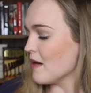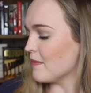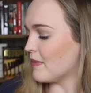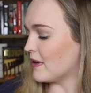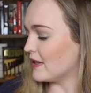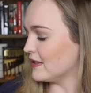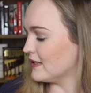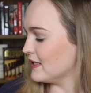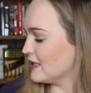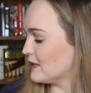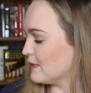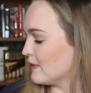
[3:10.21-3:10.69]

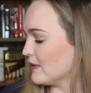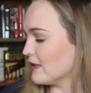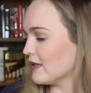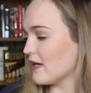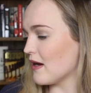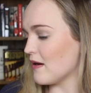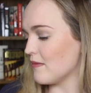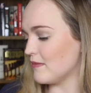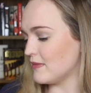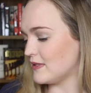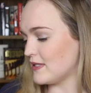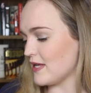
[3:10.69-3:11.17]
But this one
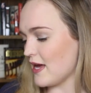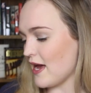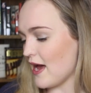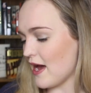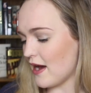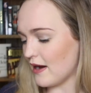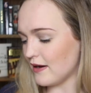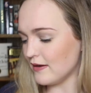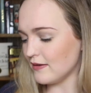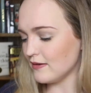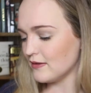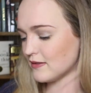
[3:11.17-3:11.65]
comes
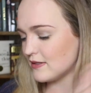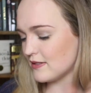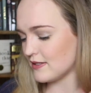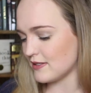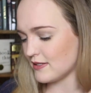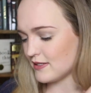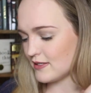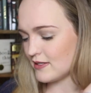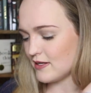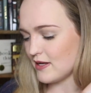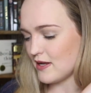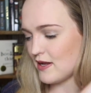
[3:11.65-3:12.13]
out
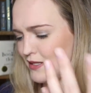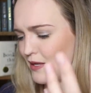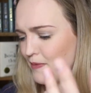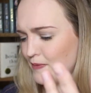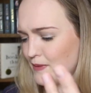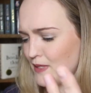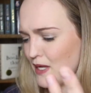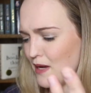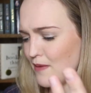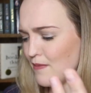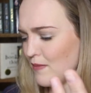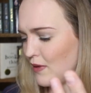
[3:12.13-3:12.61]

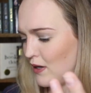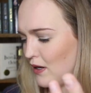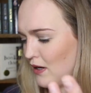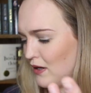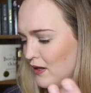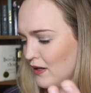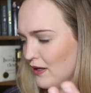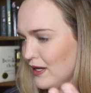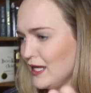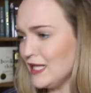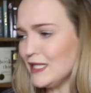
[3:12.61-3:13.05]
September.